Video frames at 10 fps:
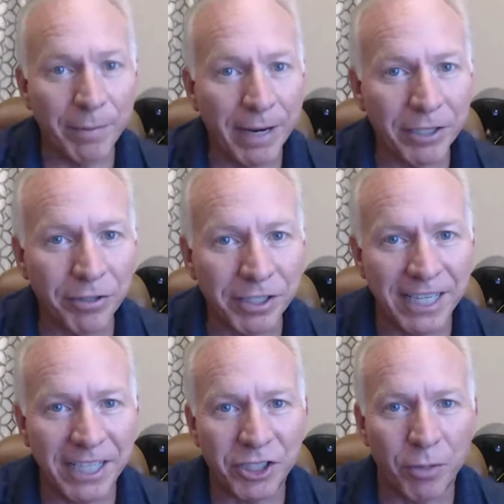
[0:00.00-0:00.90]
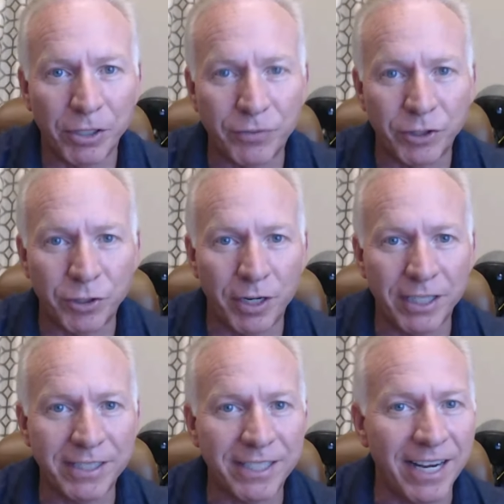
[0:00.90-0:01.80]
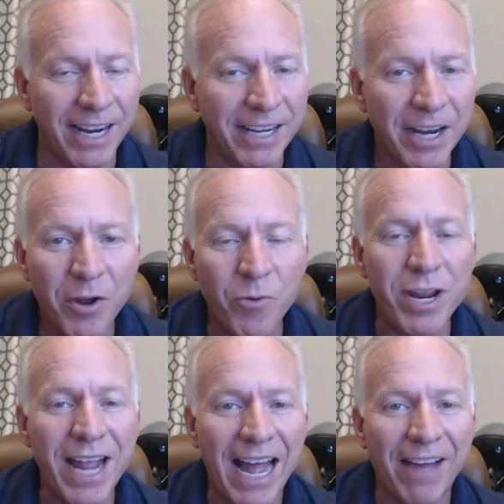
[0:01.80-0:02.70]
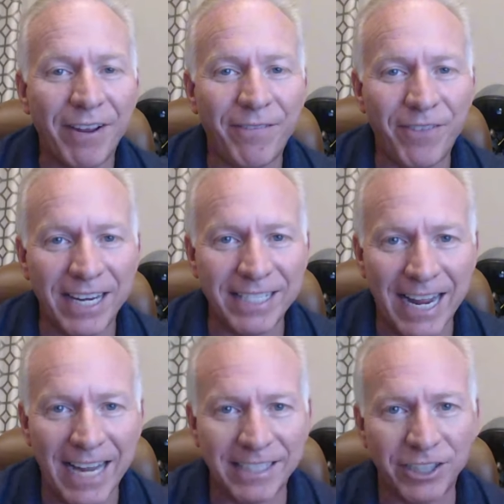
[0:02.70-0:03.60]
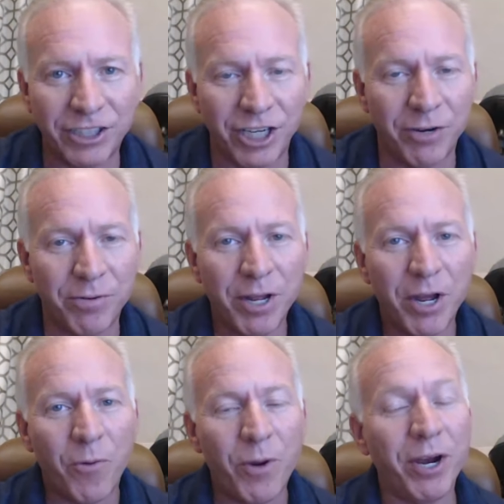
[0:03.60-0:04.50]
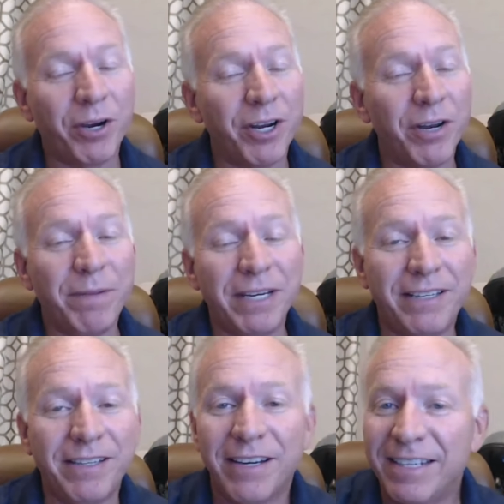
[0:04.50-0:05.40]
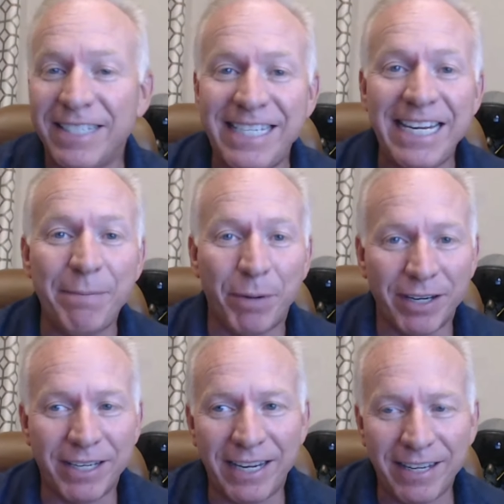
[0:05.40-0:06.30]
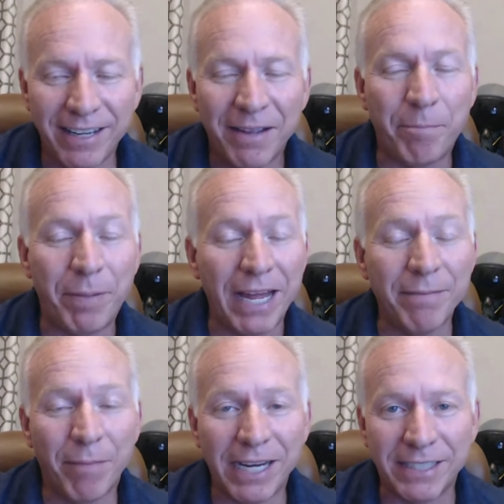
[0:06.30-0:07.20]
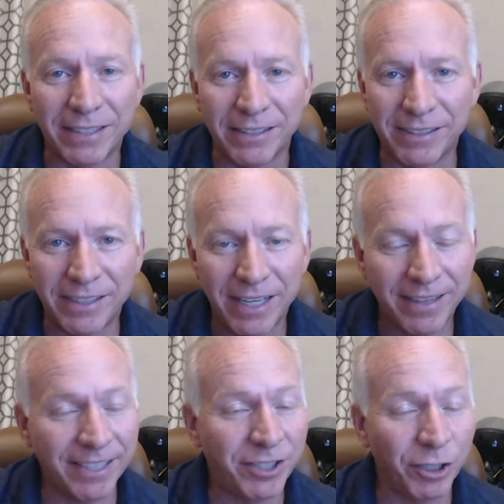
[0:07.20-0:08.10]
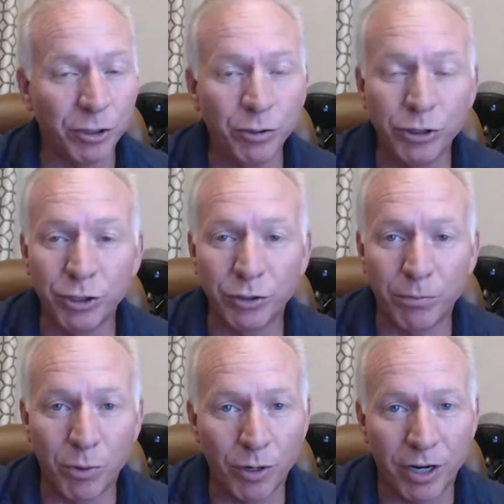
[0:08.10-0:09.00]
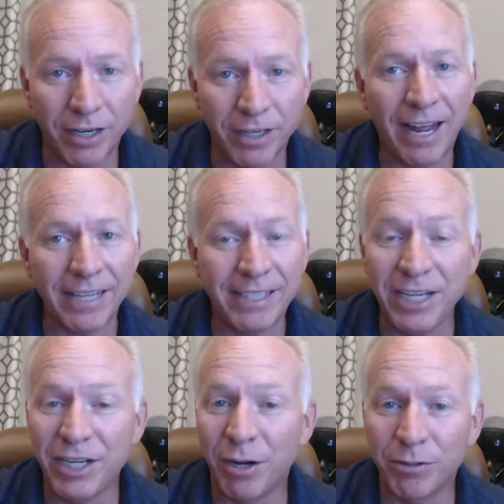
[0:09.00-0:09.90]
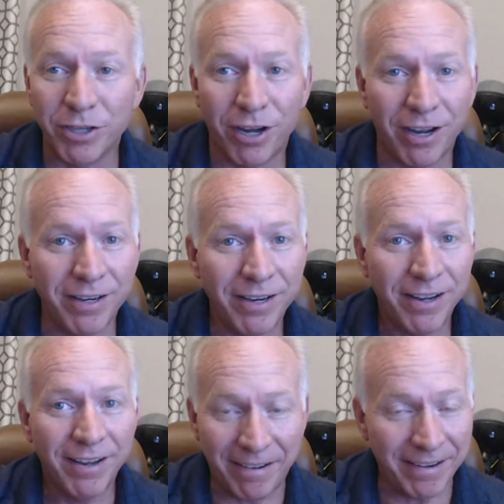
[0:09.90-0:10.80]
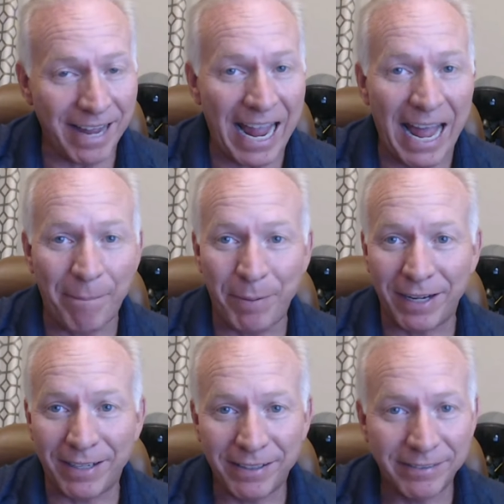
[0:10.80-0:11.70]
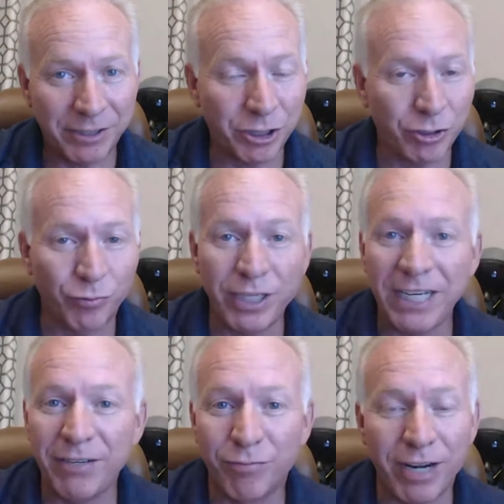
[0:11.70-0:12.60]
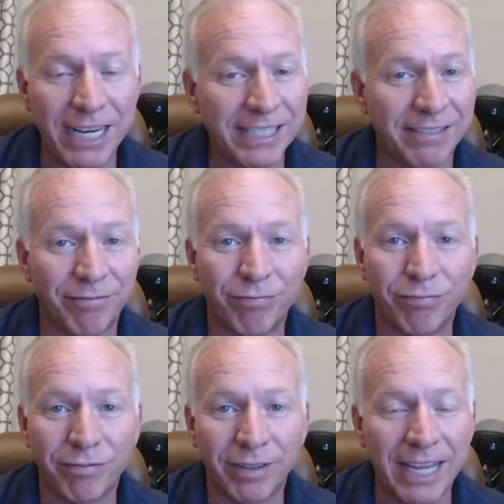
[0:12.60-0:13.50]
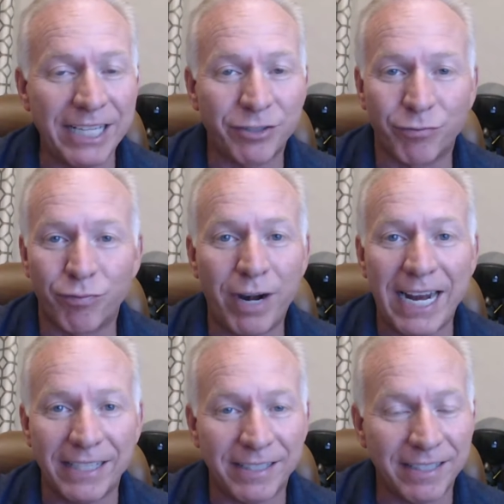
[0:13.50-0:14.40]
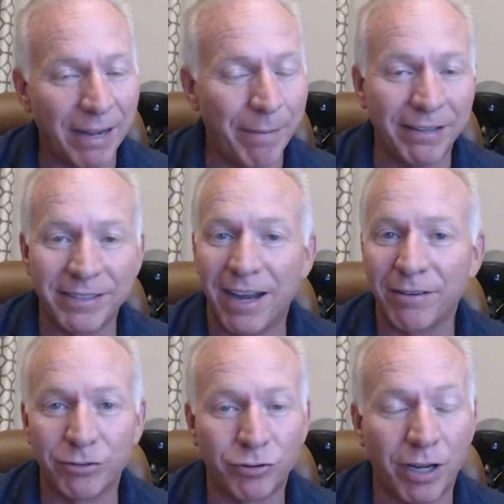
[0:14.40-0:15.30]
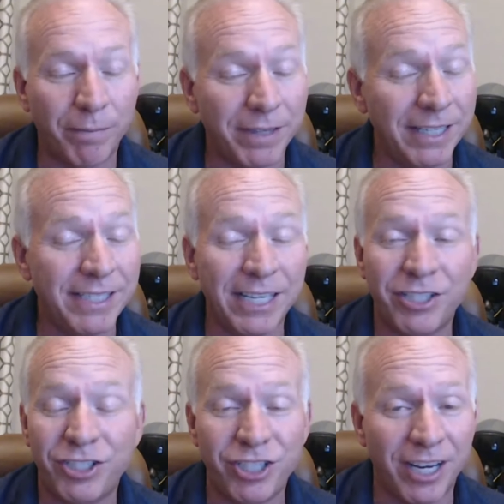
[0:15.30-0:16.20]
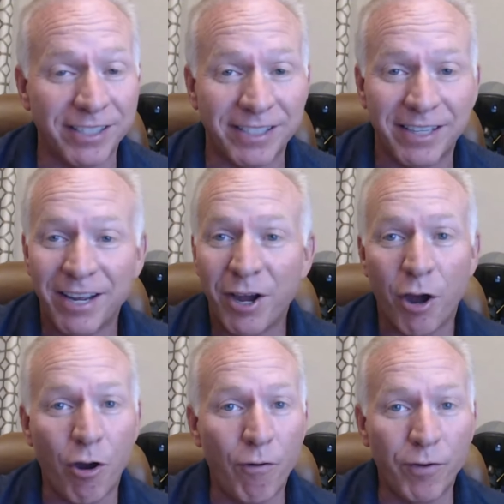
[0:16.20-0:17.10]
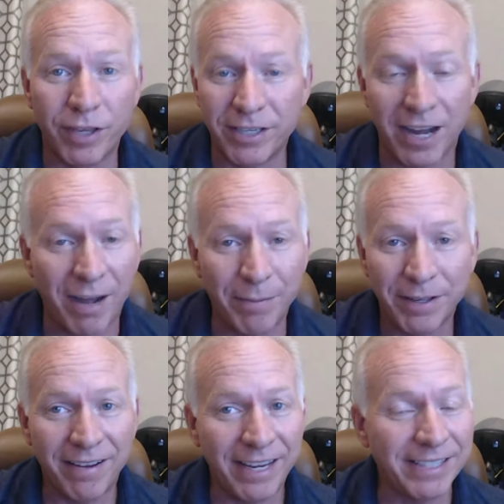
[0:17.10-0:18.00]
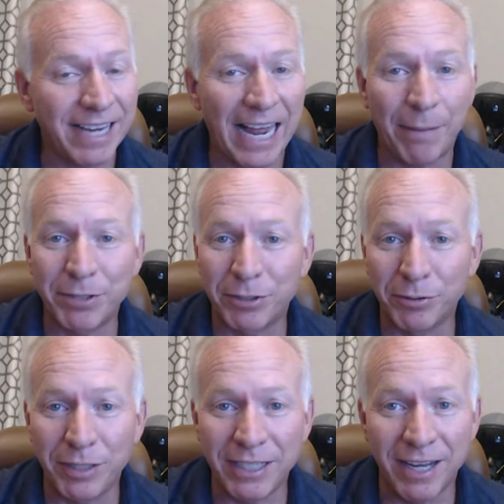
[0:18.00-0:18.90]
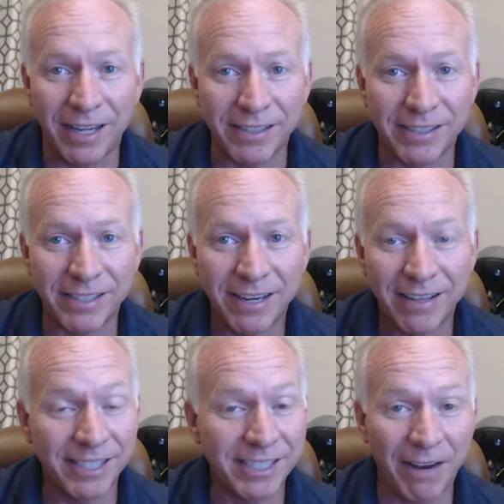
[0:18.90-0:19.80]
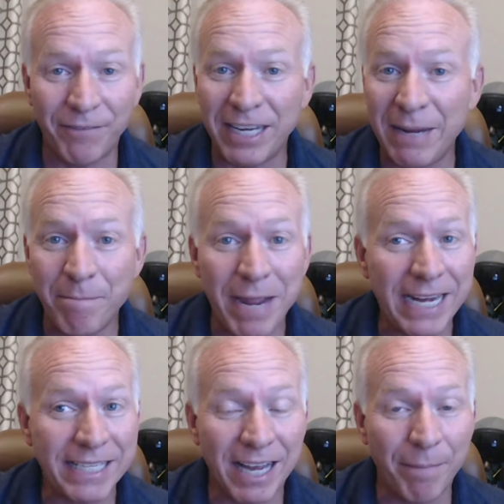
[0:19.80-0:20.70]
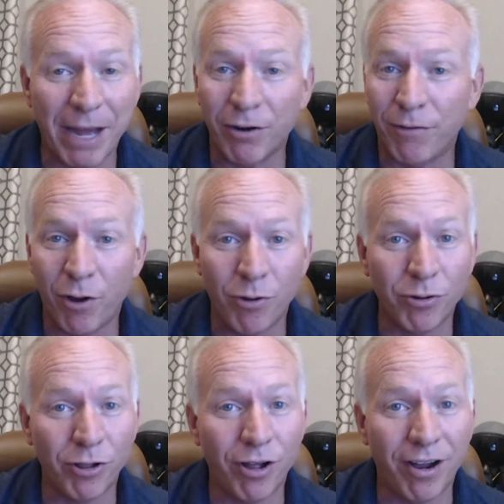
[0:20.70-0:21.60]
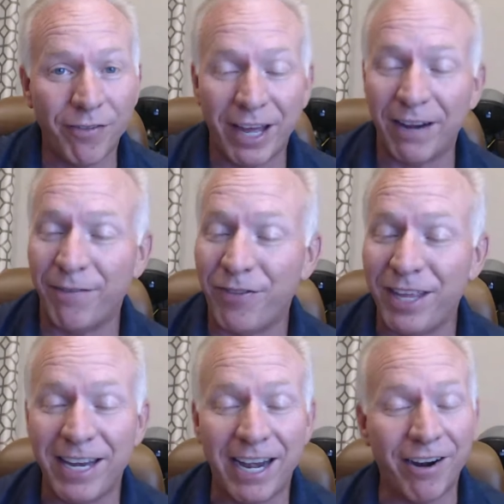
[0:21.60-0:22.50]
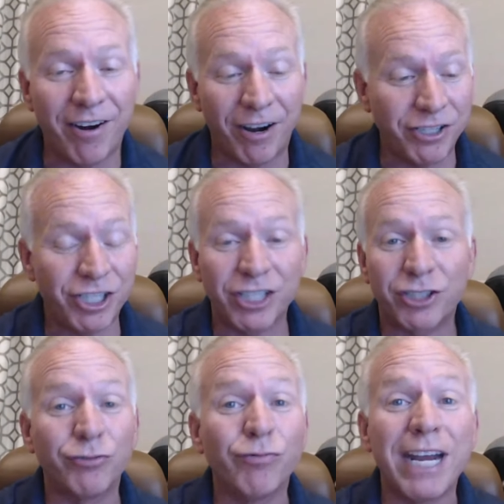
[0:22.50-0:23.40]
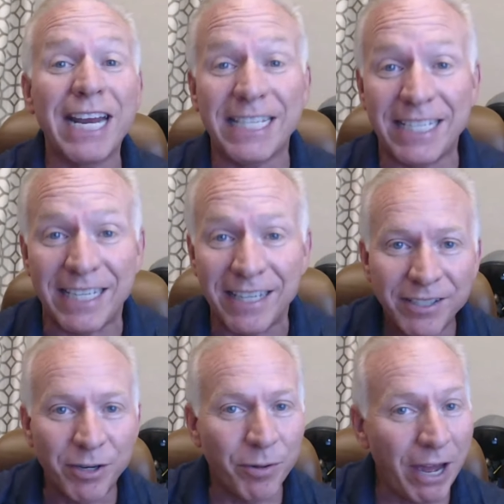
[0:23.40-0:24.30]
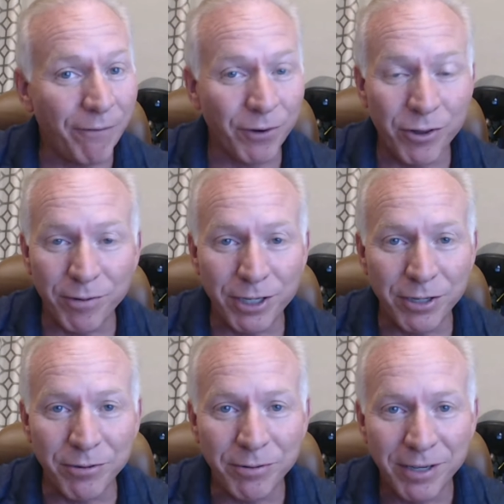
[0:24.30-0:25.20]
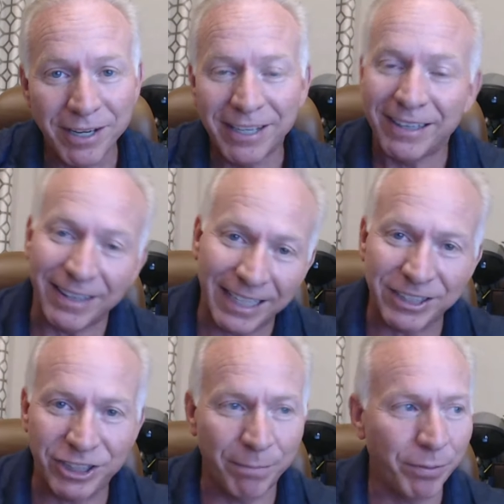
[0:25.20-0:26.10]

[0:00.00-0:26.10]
your man, Chris. Thanks so much for joining us tonight. We have a fantastic show. We are going to be debunking Ben Meiselas, the delusional moron, as he goes on an epic, screed raced, laced rant about Donald Trump. This is just over the top. It's absolutely nuts. The stuff that he makes up out of whole cloth, out of thin air, are just crazy. So, without further ado, Let's jump